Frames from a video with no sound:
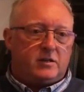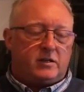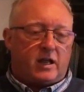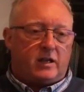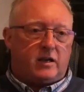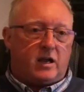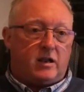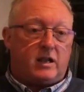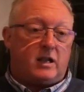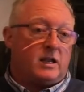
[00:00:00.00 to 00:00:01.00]
then
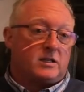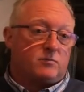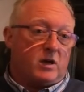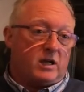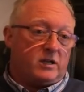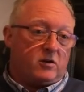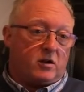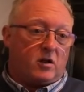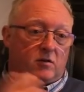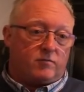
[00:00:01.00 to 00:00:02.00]
and that's where, you know,
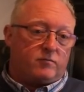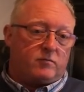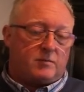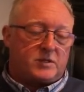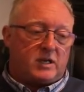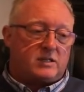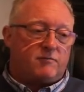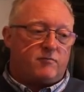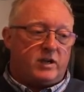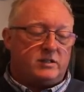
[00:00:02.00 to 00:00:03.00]
a lot of websites
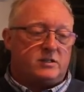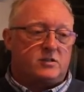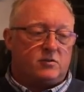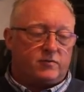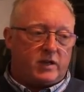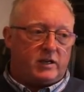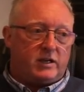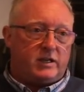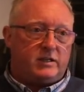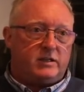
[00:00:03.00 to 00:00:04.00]
have ratings and stuff,
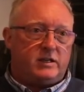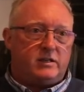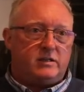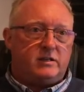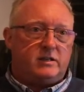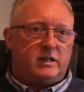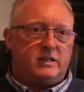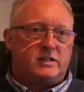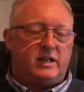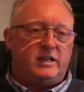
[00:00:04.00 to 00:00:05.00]
then
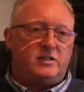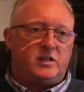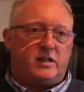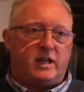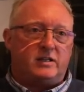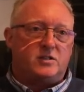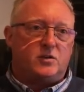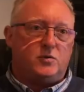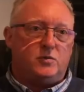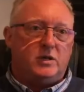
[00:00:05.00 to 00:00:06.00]
it's easier then
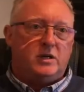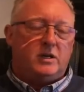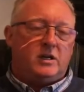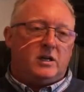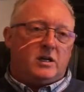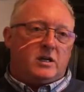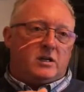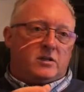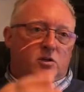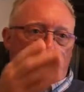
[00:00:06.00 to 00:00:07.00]
to
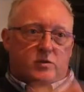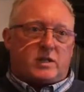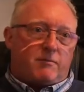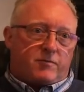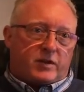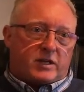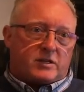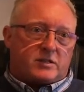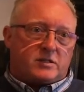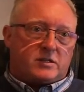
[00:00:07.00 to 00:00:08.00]
use them
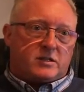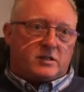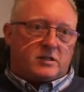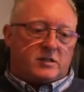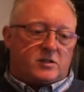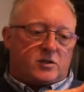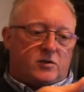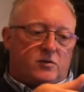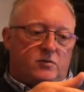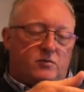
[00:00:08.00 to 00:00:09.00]
figures
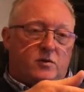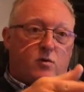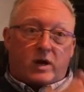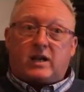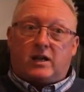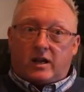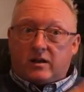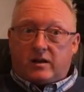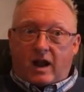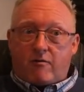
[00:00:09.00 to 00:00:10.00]
to quickly
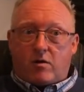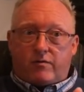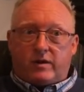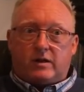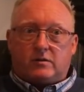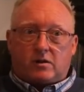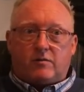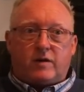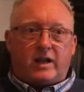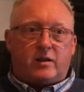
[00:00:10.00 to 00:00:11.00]
narrow a field or
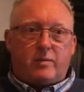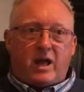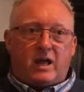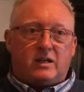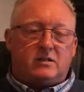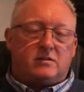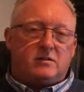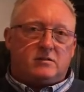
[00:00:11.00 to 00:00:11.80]
find a bet. And